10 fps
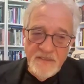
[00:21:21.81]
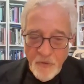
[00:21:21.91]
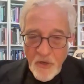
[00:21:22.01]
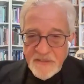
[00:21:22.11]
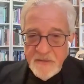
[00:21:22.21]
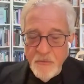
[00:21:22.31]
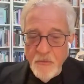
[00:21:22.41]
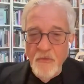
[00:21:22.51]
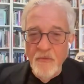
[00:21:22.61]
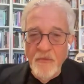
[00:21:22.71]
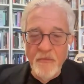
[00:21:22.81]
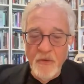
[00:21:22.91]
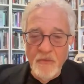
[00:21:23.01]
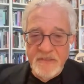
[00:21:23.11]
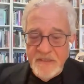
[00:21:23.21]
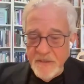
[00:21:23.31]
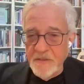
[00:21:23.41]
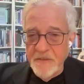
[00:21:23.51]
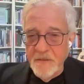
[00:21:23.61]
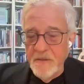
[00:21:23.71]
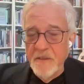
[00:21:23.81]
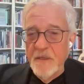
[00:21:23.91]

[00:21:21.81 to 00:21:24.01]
possible, although not certain,